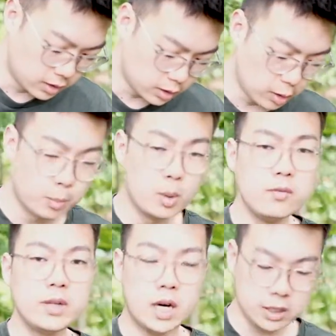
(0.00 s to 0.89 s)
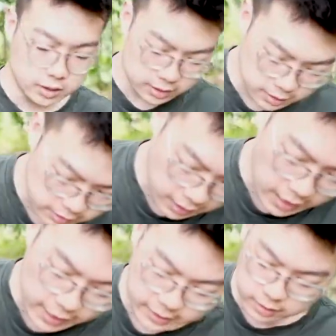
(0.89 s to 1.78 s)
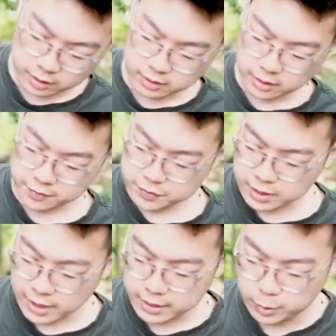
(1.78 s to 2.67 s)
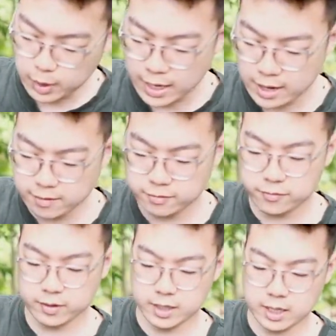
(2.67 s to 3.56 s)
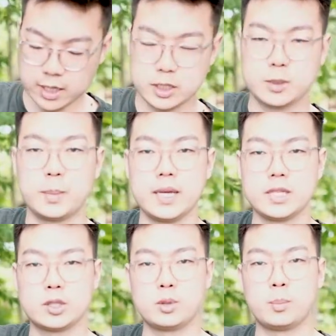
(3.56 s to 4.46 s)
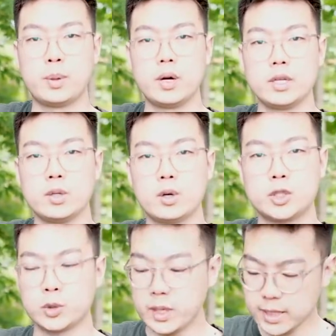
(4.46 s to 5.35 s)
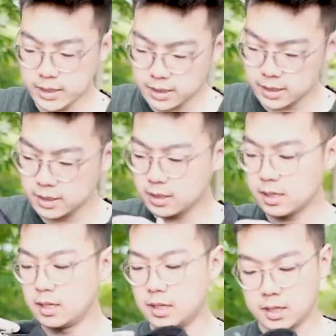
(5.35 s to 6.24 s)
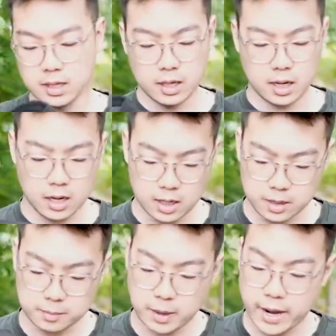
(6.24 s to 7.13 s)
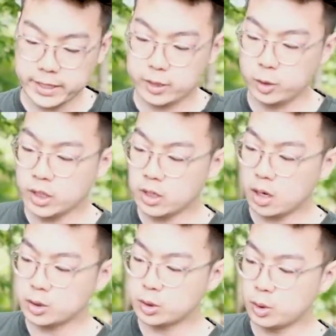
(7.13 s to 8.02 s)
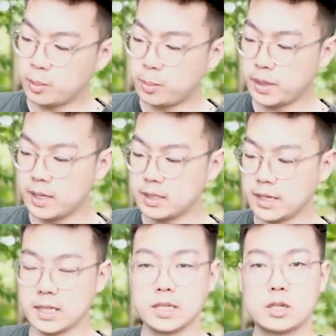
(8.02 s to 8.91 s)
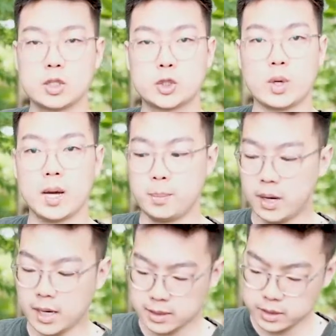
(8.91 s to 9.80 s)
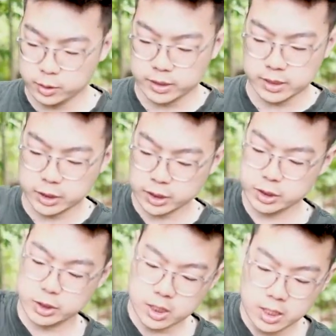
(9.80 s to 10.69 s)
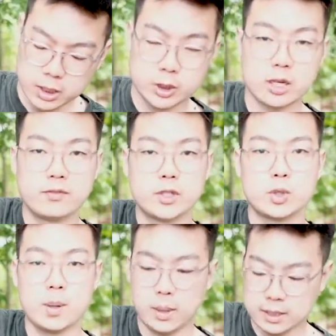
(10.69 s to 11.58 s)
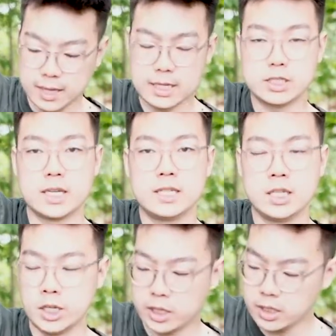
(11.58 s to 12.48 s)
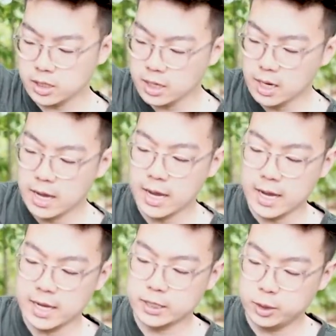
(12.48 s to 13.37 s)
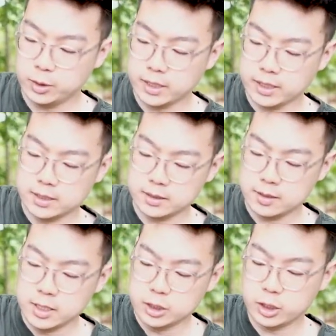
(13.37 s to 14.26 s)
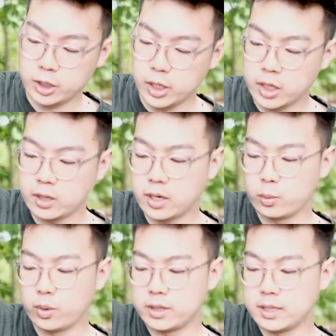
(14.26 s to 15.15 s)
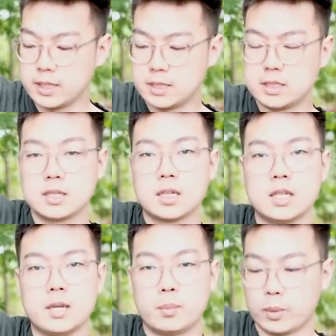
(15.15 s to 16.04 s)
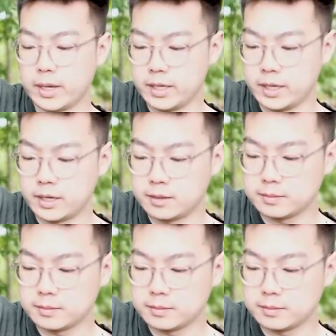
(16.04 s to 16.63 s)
So moving on to the side, on the left side you have a space to put your drink. Um, I, you can also put like a little tripod. You can just shove the tripod legs in here, and you can secure it with this clip right here.